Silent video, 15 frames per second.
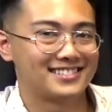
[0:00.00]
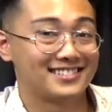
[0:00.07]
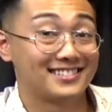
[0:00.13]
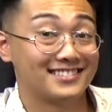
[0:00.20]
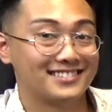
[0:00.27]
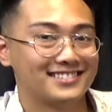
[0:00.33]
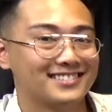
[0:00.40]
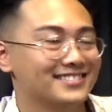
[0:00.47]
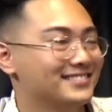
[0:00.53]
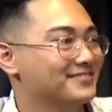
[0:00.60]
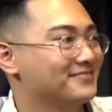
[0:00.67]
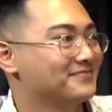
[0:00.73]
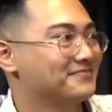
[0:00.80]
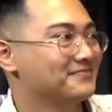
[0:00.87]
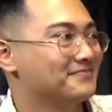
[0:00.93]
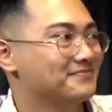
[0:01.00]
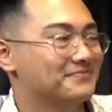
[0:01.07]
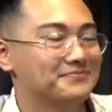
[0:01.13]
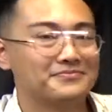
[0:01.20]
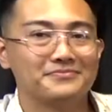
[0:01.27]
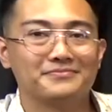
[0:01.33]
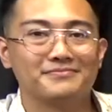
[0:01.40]

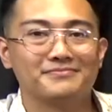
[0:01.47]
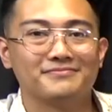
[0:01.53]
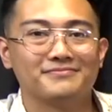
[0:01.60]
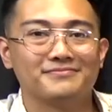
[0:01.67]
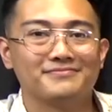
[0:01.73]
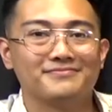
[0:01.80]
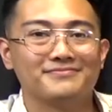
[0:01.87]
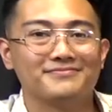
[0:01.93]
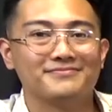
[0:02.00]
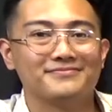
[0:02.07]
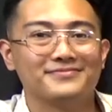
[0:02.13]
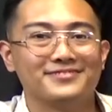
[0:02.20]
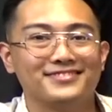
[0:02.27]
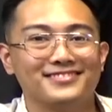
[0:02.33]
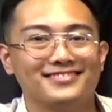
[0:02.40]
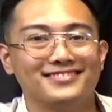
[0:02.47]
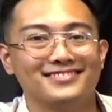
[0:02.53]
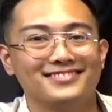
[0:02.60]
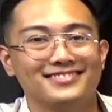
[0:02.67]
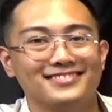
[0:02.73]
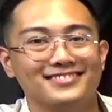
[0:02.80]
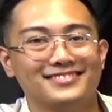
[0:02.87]

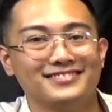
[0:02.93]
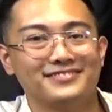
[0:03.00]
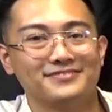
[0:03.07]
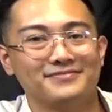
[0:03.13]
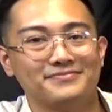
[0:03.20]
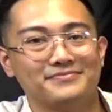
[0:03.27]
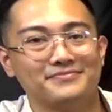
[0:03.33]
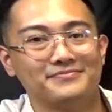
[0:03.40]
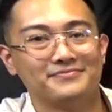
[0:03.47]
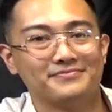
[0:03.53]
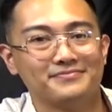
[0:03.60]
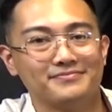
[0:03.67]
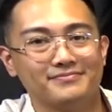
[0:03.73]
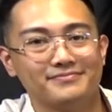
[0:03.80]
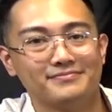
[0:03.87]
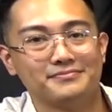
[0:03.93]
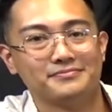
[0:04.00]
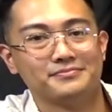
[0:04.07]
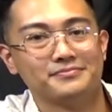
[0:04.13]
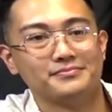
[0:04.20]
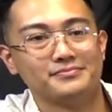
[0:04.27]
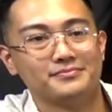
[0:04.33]

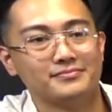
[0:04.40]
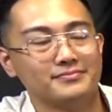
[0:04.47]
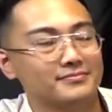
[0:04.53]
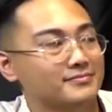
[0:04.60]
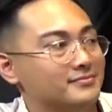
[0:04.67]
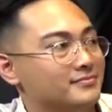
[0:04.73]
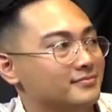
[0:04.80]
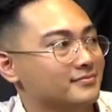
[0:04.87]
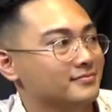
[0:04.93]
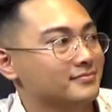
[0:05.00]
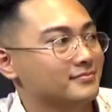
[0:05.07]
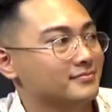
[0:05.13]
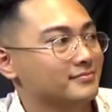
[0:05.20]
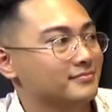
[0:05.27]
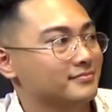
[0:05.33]
[no speech]